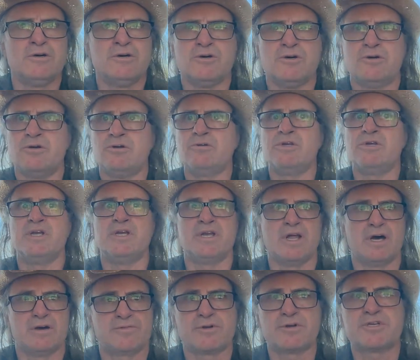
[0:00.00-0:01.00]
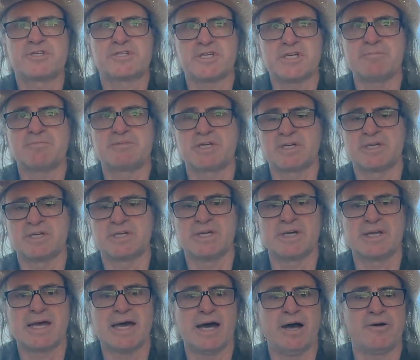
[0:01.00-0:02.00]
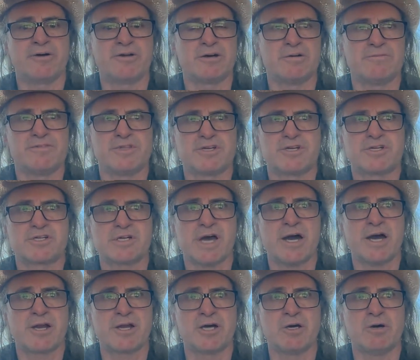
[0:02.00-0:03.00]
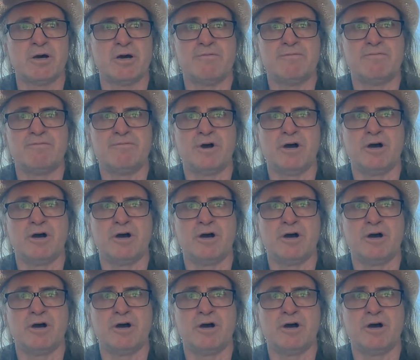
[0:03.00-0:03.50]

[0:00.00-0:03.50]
who never seem to get out of the shadow